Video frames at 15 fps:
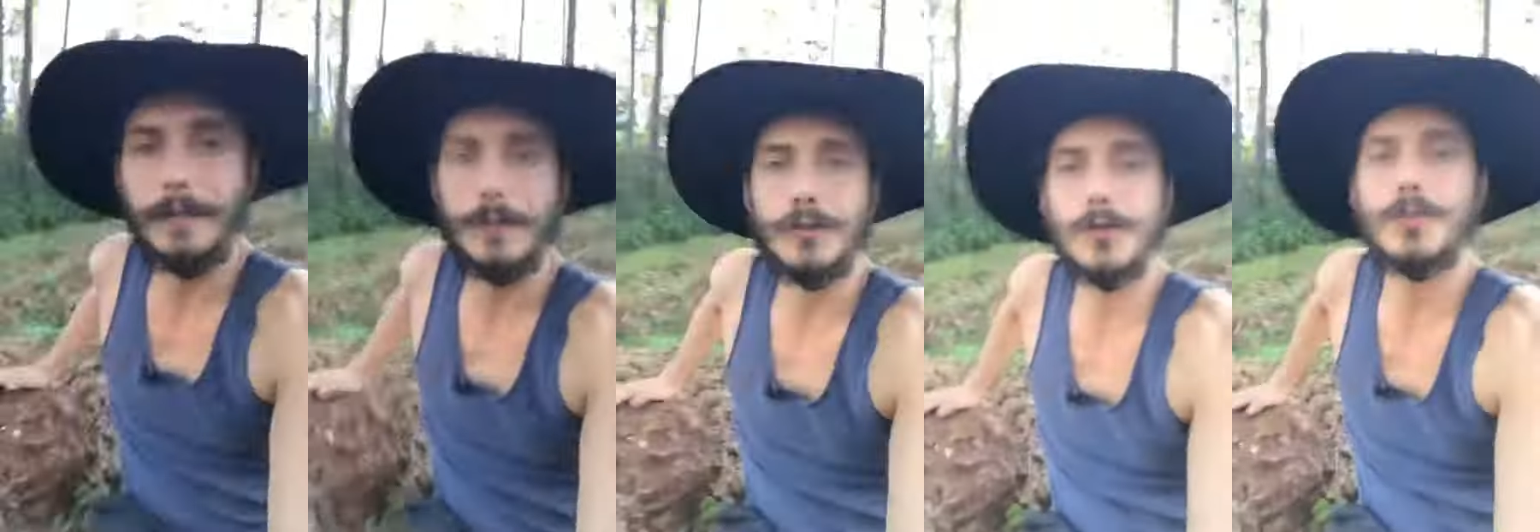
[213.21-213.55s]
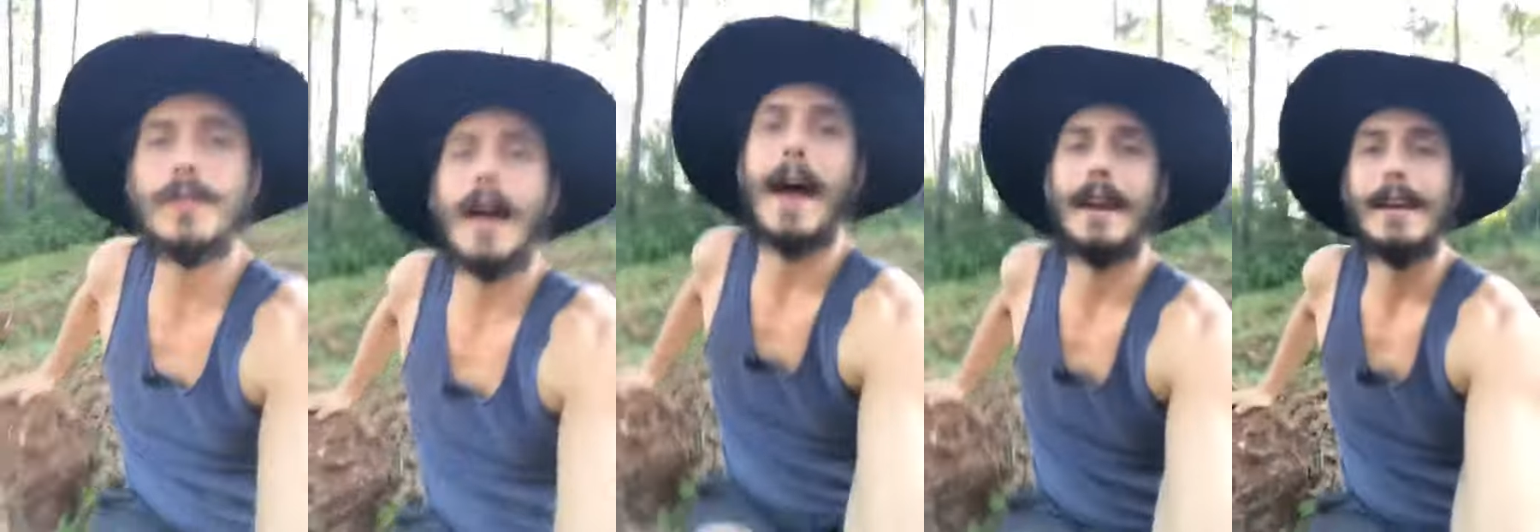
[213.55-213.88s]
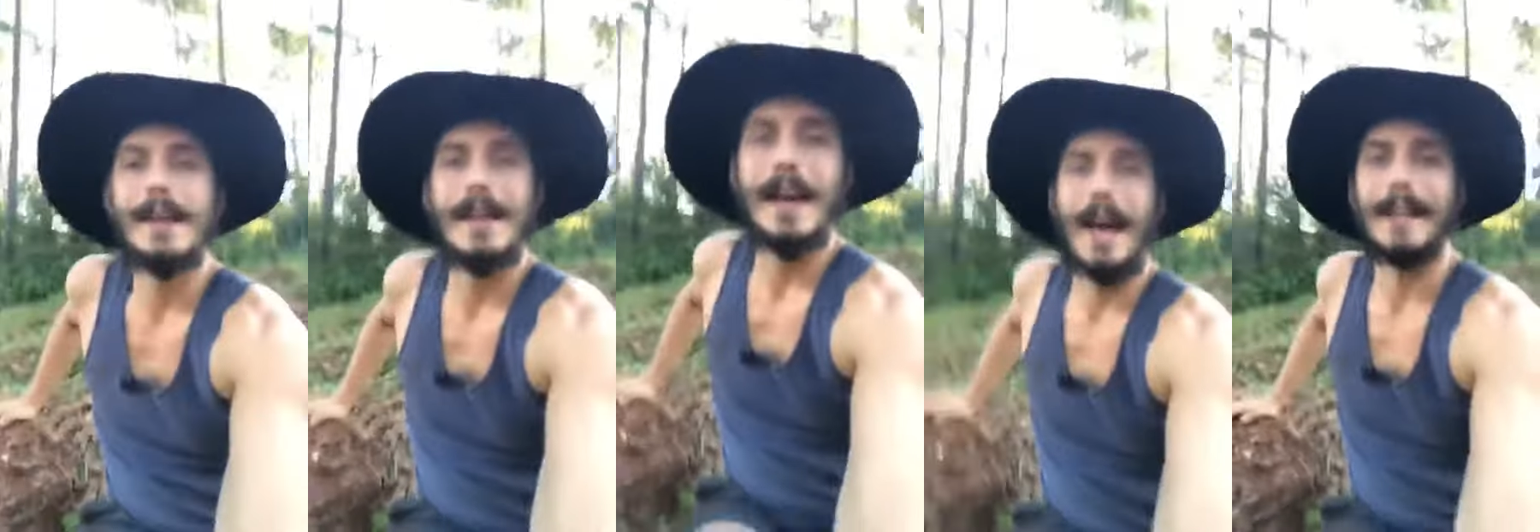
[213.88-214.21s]
If you do that,
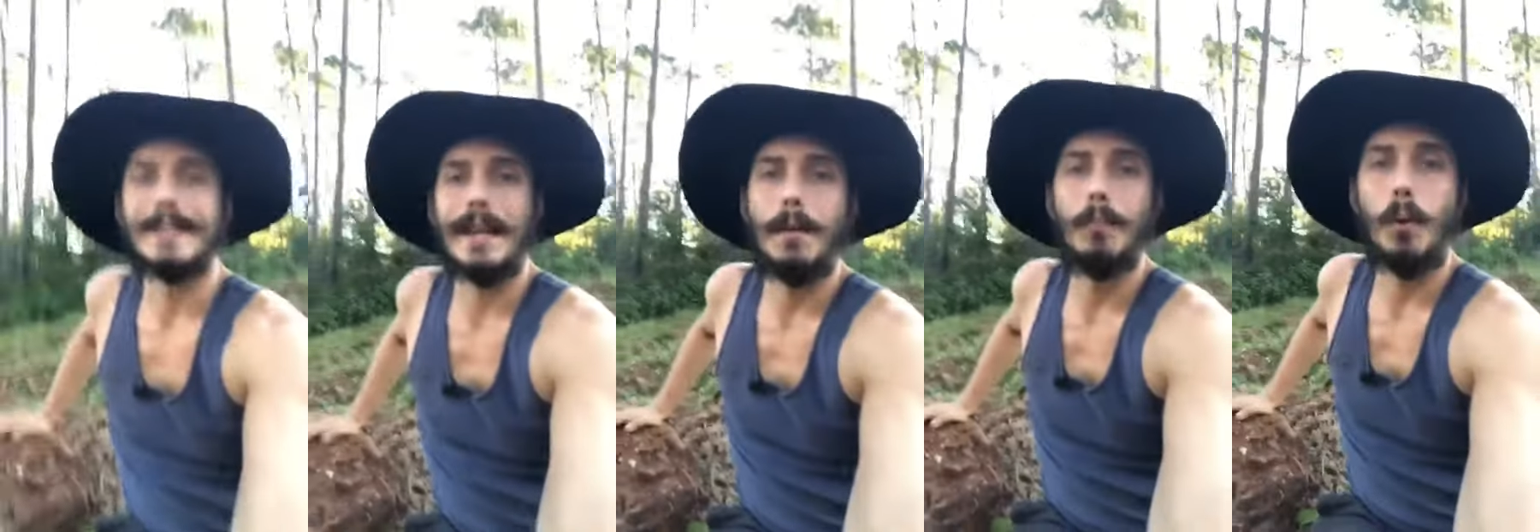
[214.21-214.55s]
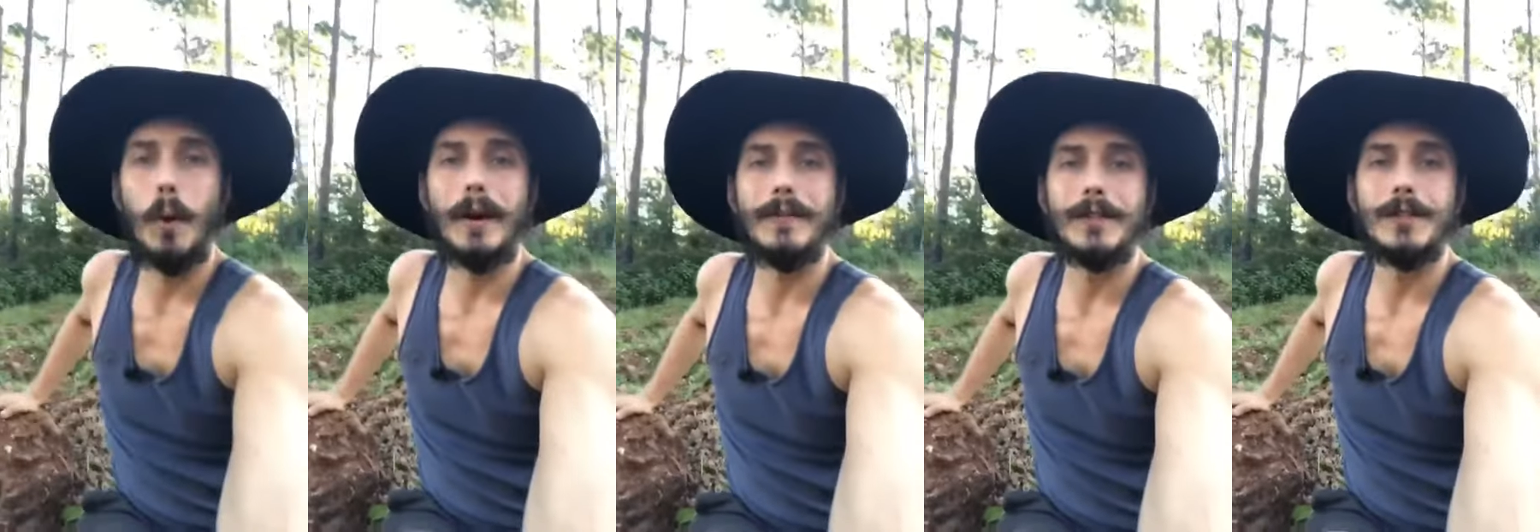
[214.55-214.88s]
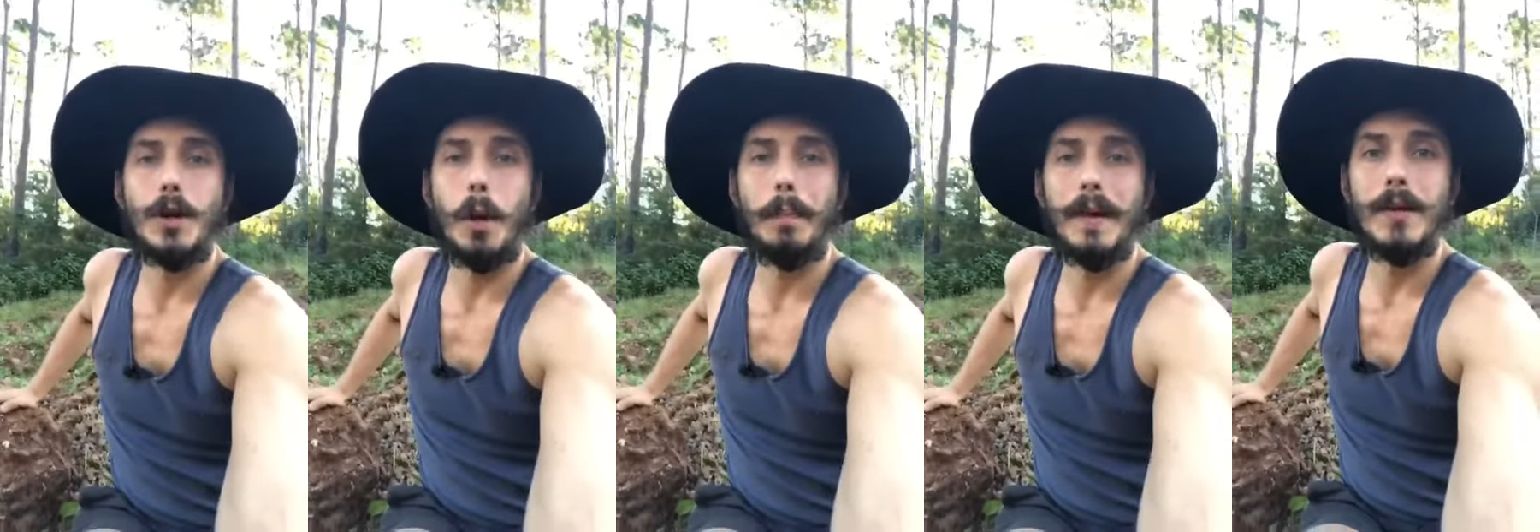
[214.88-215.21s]
at some point, if it's
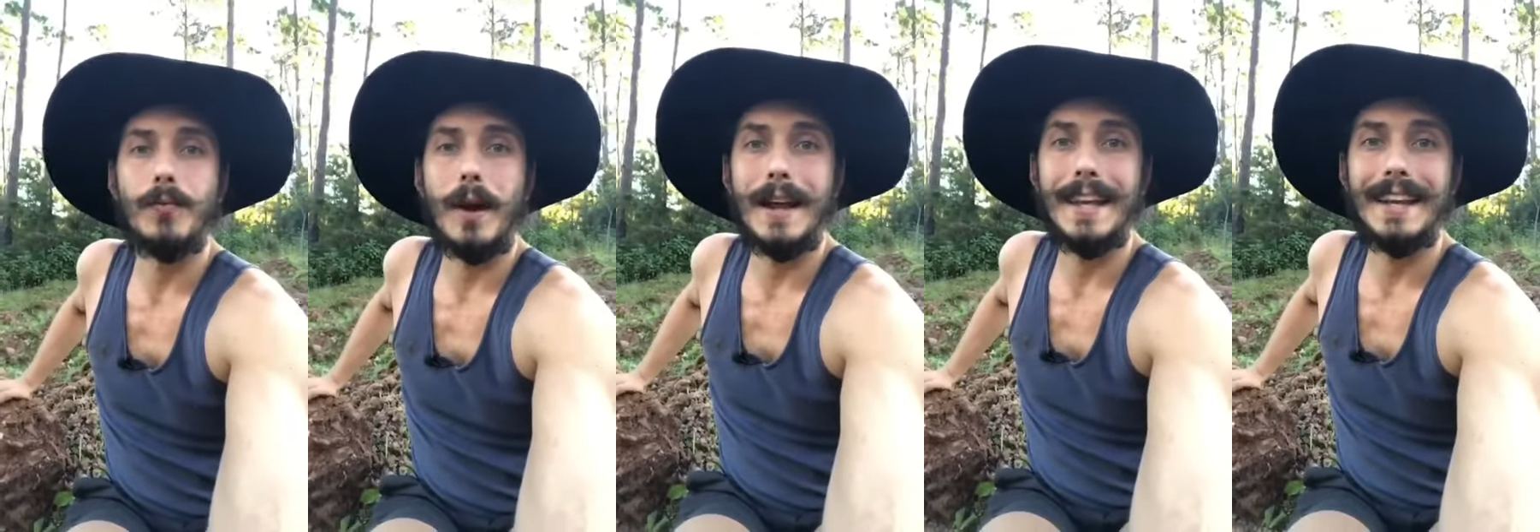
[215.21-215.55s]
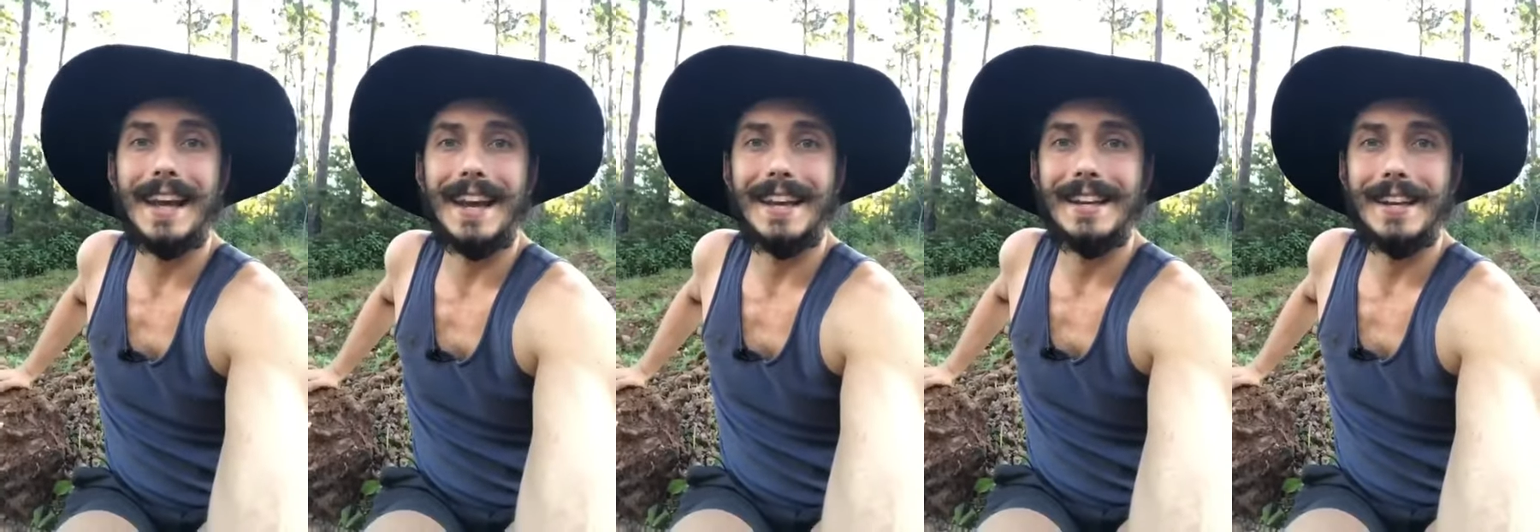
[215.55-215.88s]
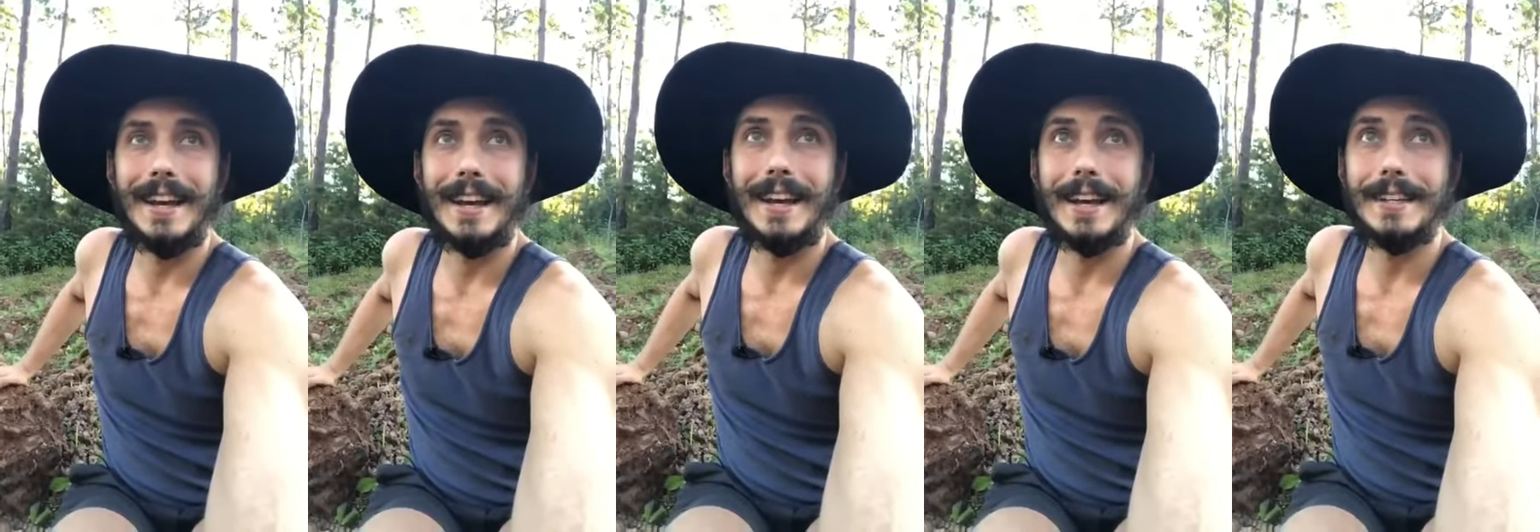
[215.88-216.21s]
not been regulated, you're
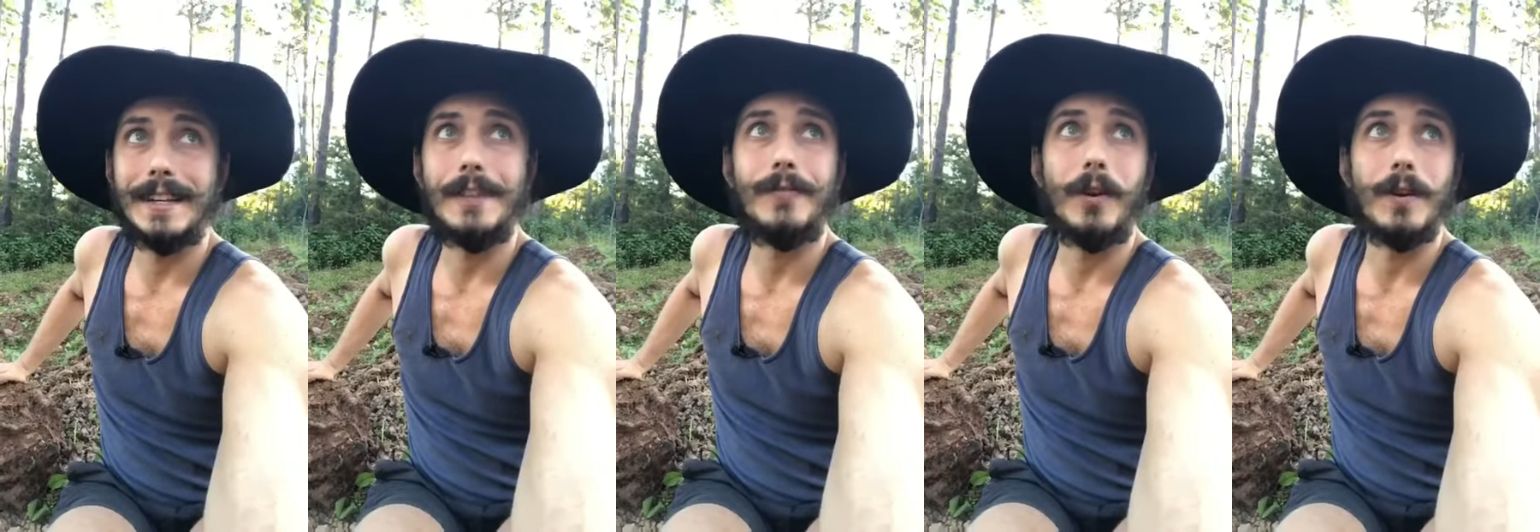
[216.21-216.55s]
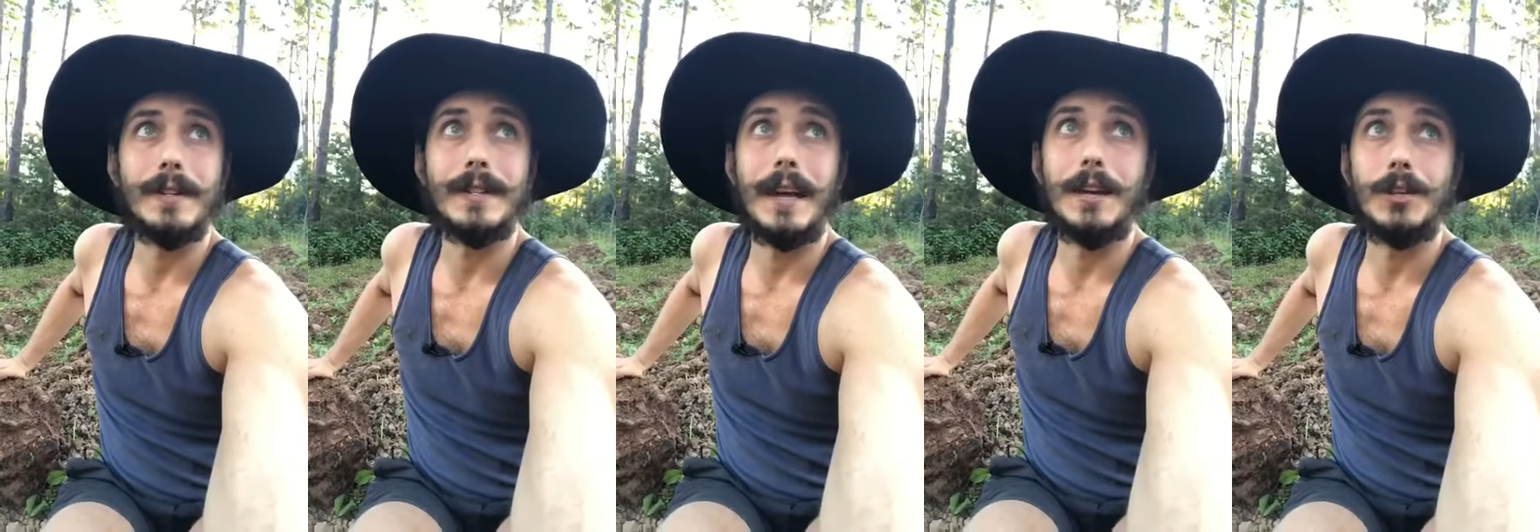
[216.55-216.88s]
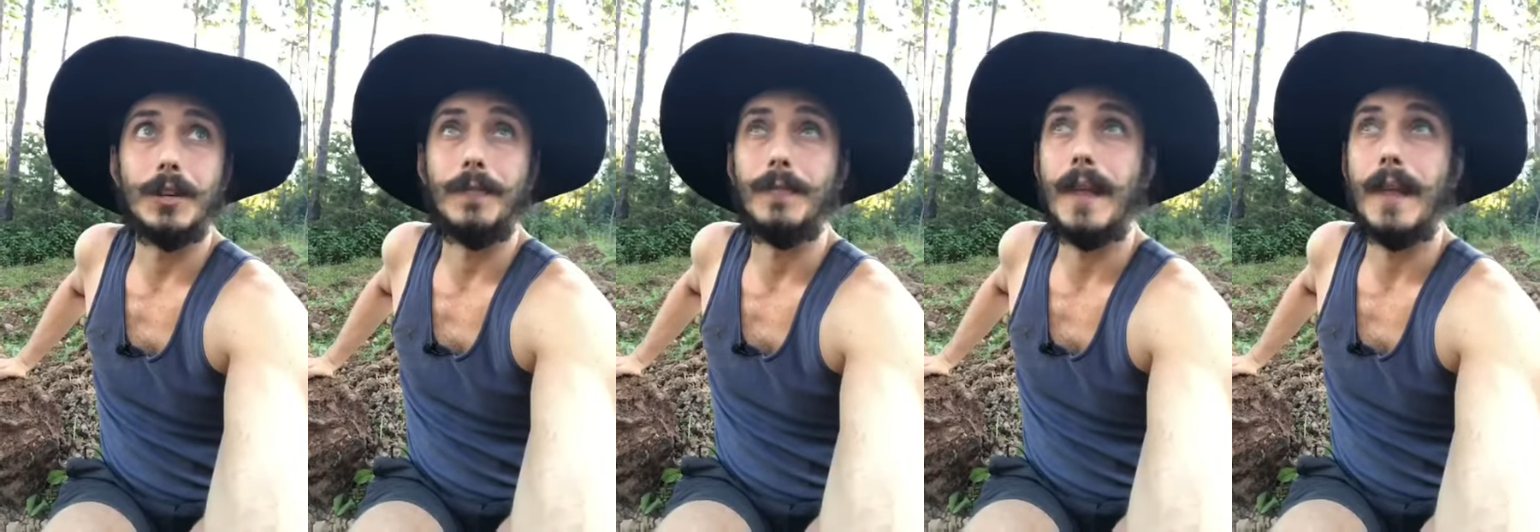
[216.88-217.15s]
going to get deforestation.